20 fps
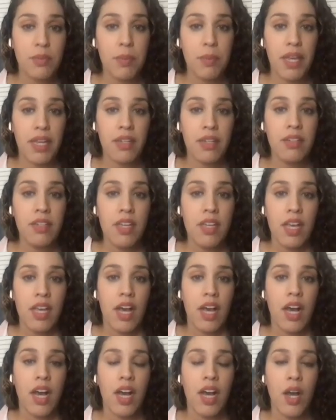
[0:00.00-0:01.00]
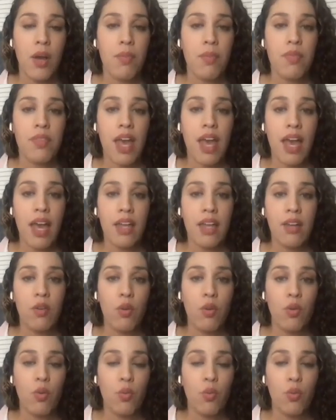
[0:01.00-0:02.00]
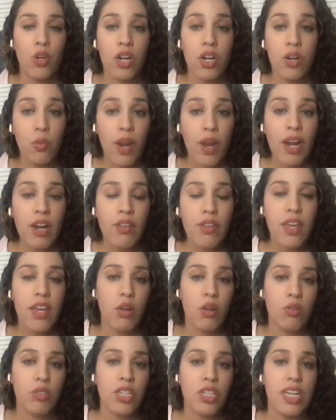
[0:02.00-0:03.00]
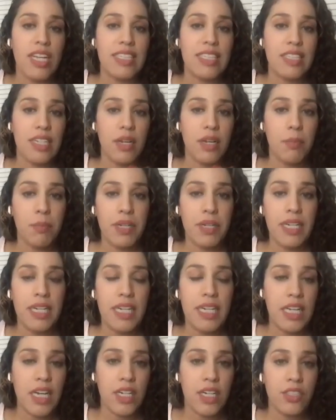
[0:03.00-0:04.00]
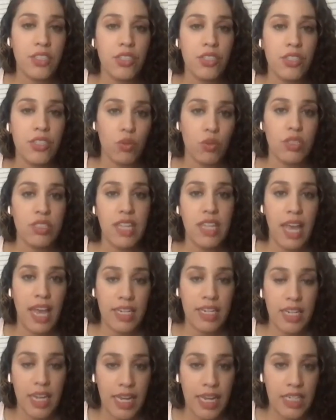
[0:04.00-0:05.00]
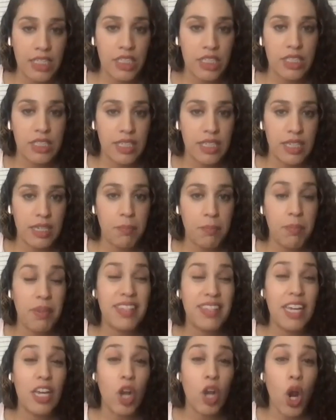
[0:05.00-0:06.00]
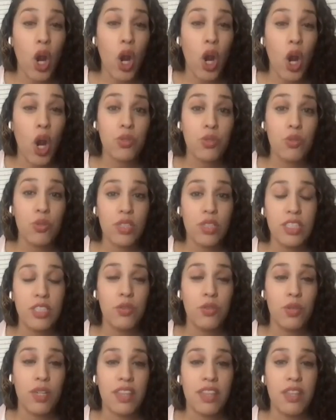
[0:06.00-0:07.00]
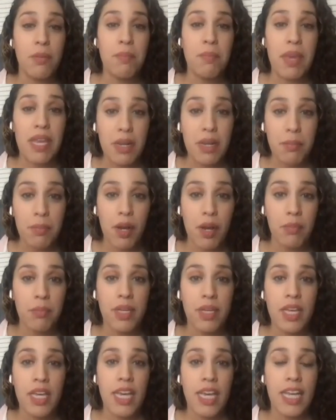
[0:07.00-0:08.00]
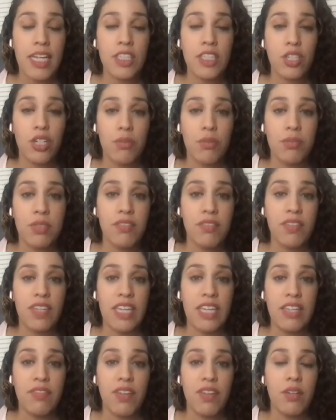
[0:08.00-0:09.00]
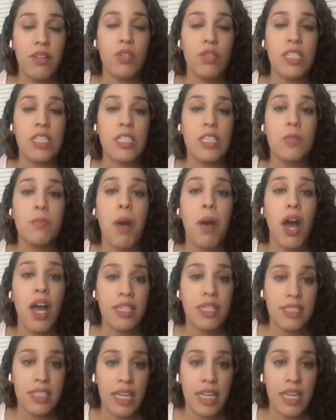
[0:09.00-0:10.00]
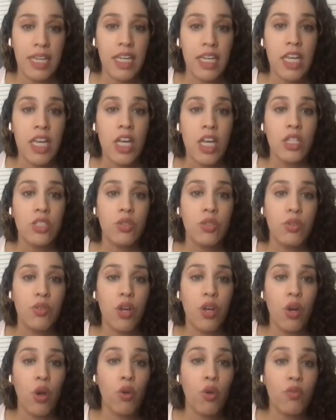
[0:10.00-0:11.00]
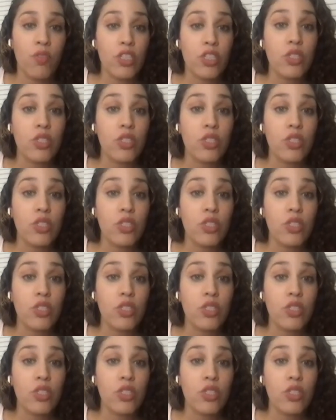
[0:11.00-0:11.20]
been, that we're aware that OSHA is a completely undersourced agency, but they are truly doing the minimum in terms of even responding to the over